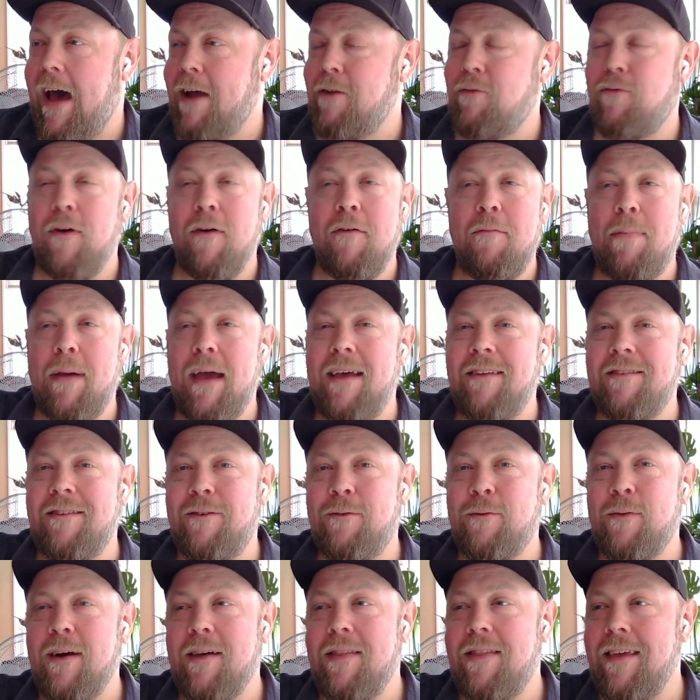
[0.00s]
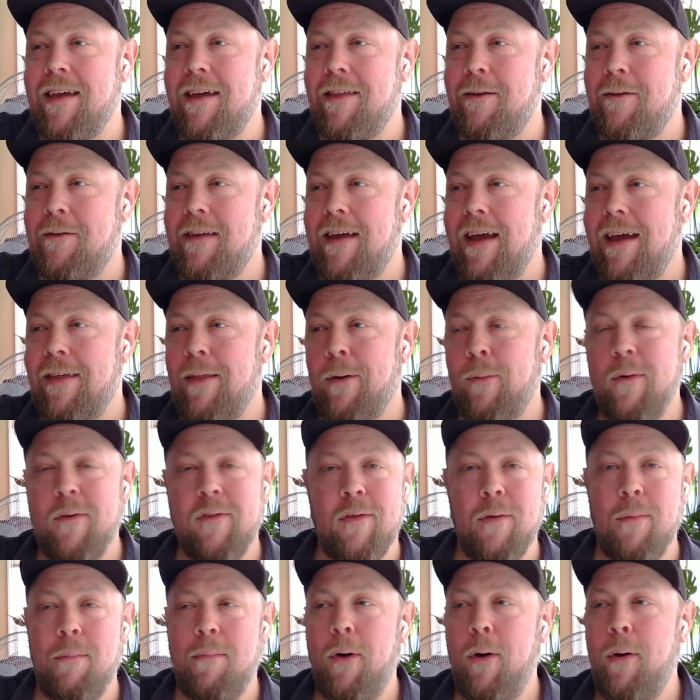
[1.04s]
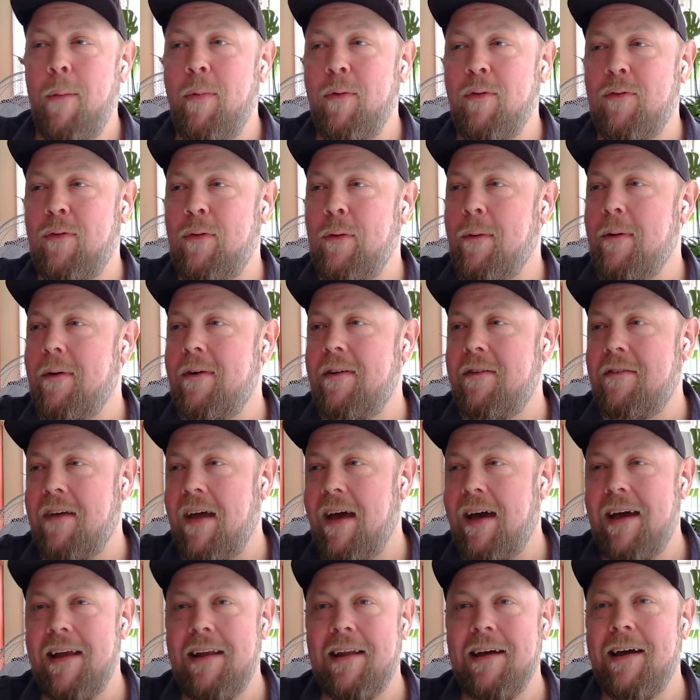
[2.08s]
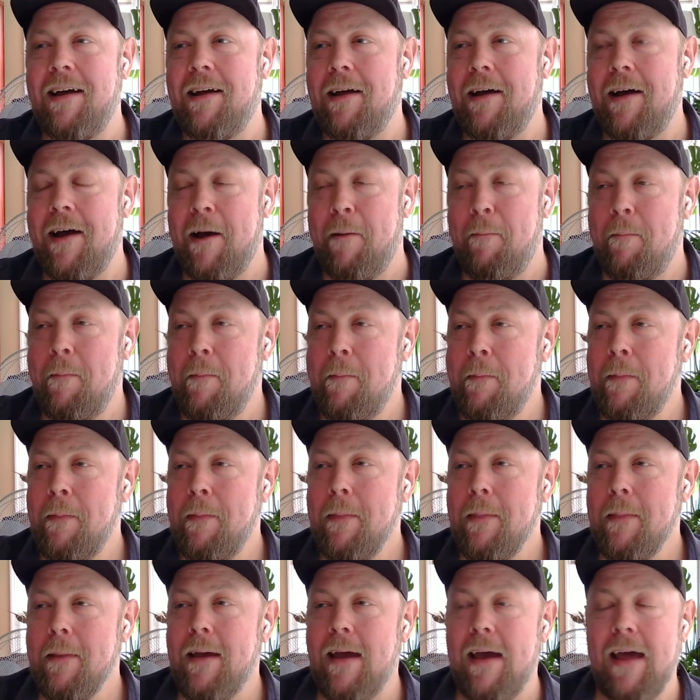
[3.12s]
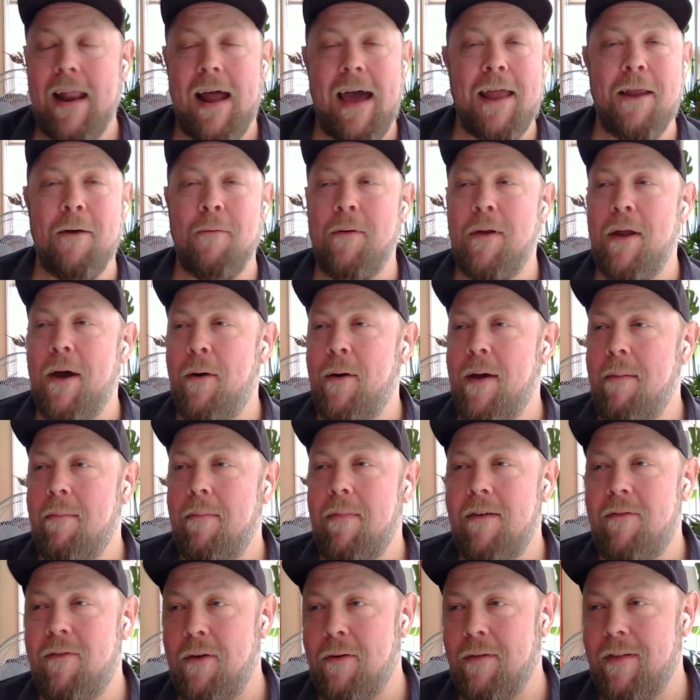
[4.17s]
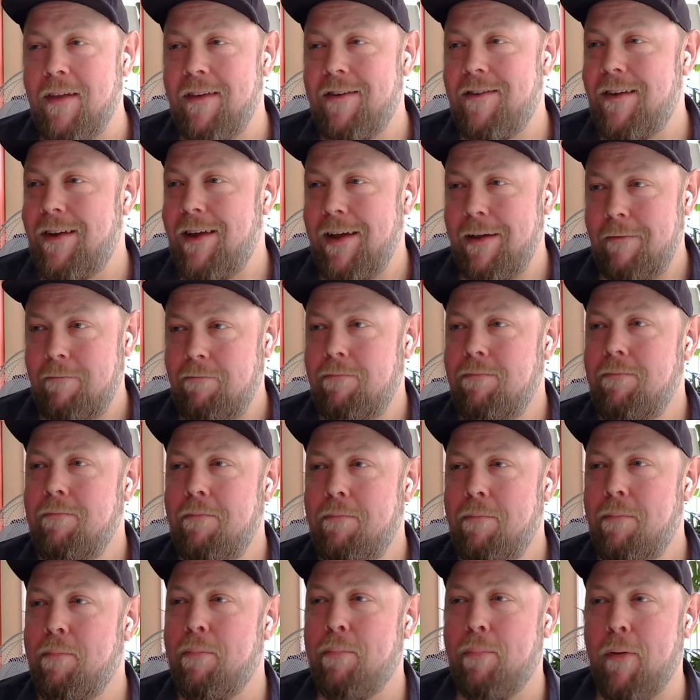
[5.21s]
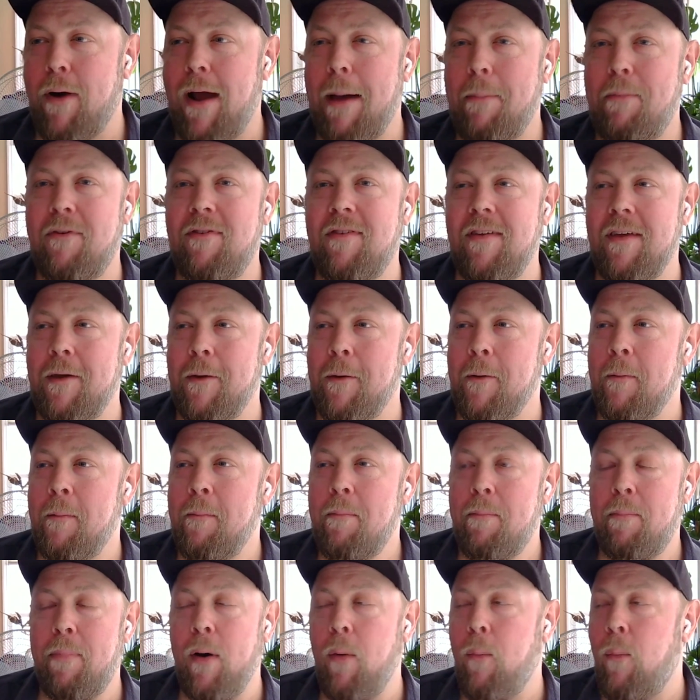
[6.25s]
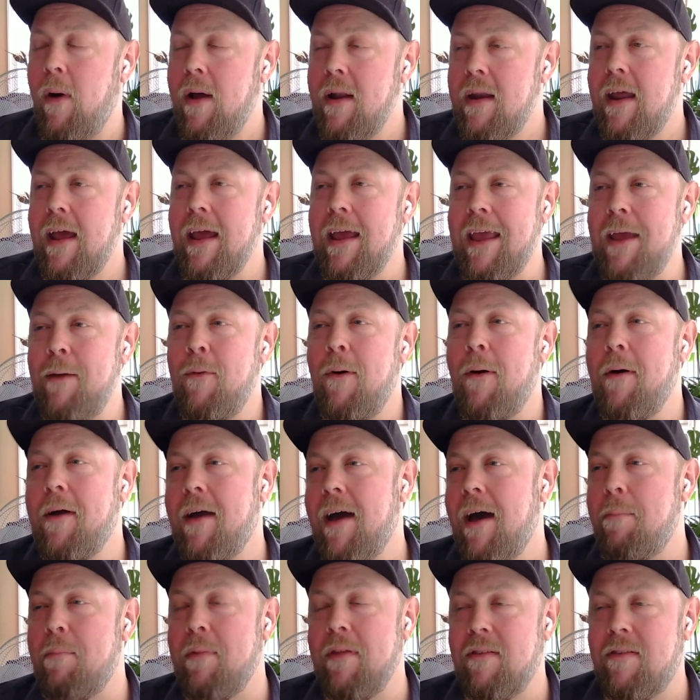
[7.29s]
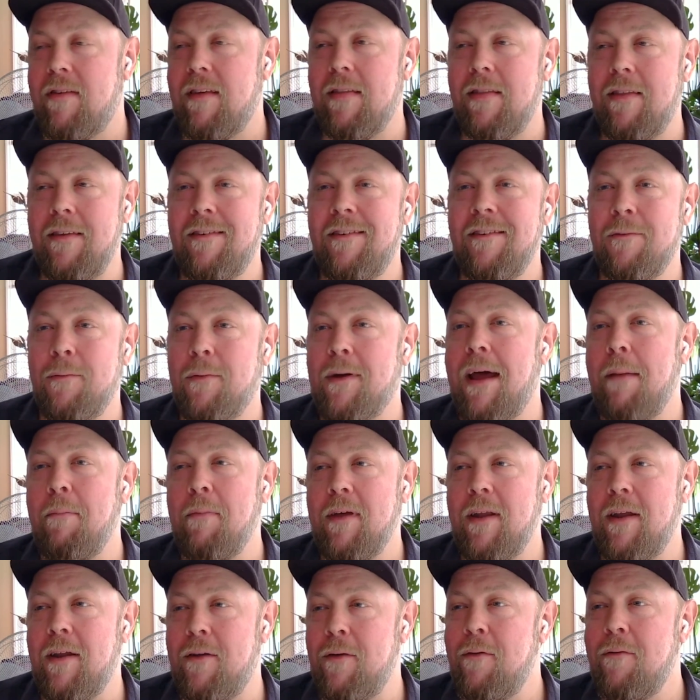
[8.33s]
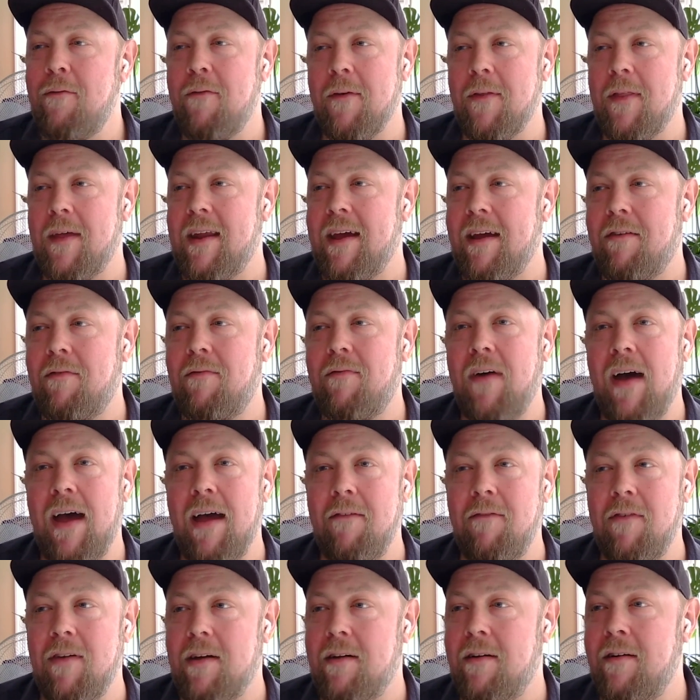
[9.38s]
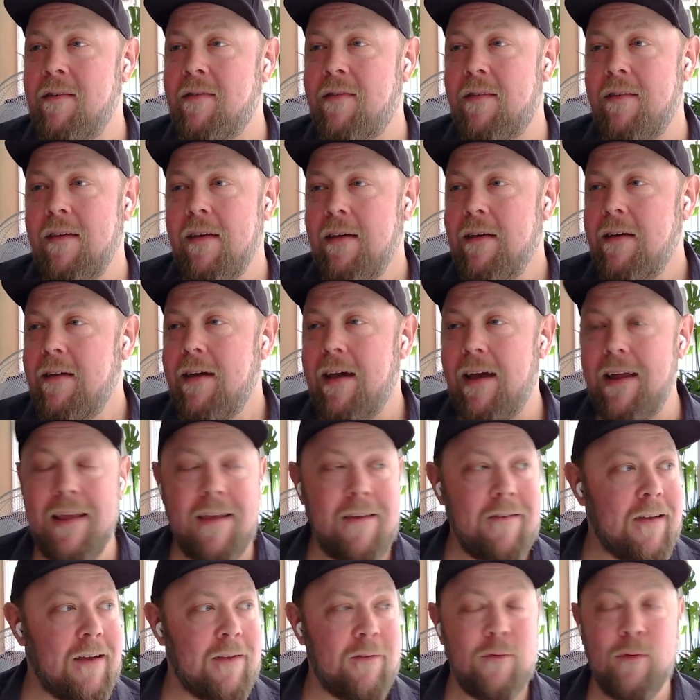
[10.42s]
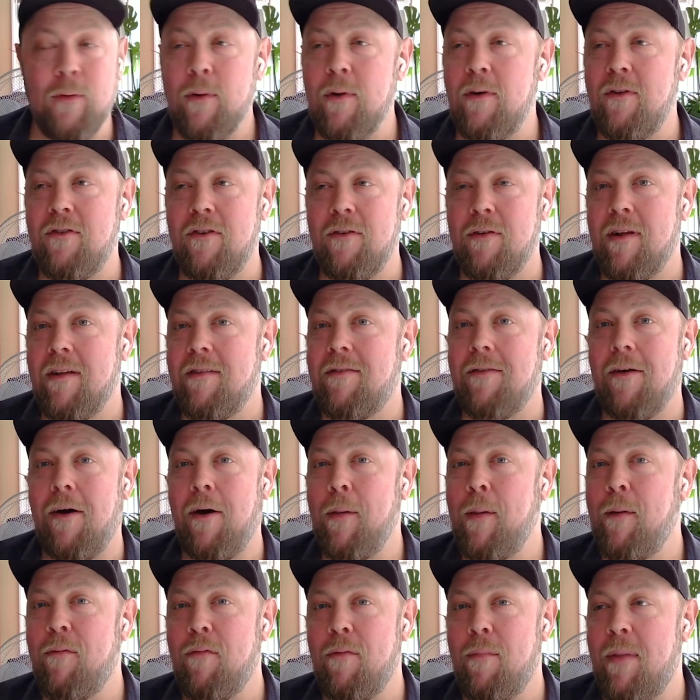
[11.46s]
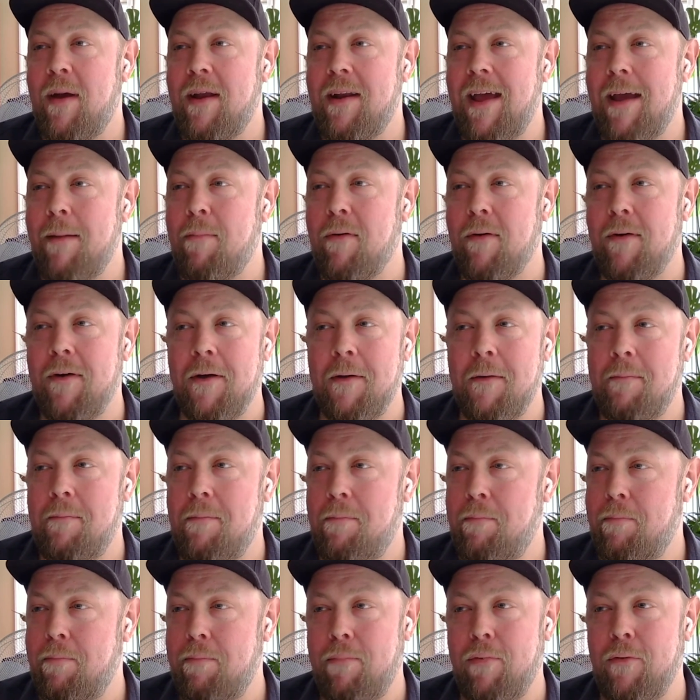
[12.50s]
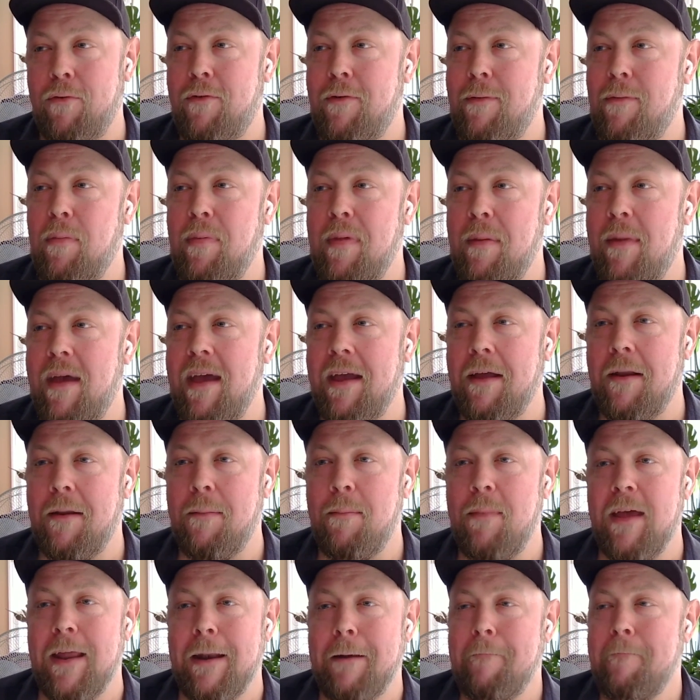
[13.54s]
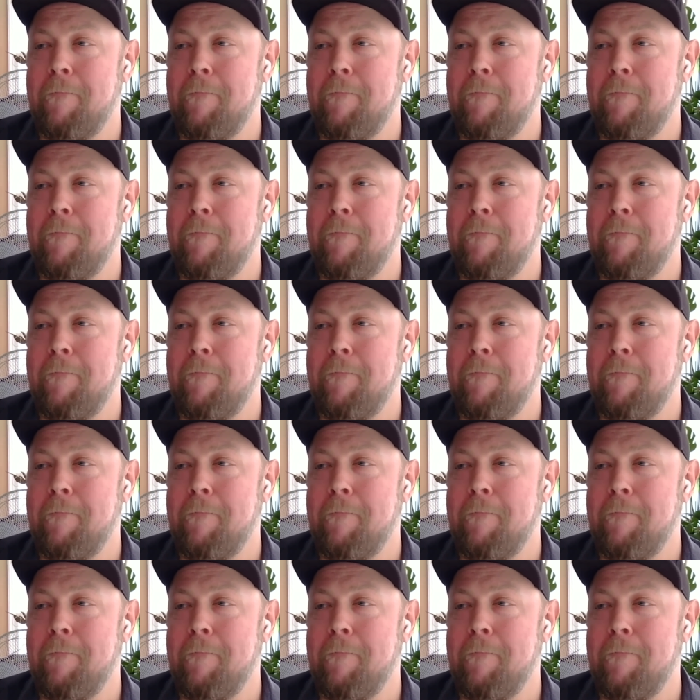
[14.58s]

I drove past a truck the other day that was the mobilestorageguy.com. And I don't know him. If you're listening, props to you. But one day he woke up and said, this is what I'm going to do for the next 5 years. And he's got storage units all over my neighborhood, presumably making a mint.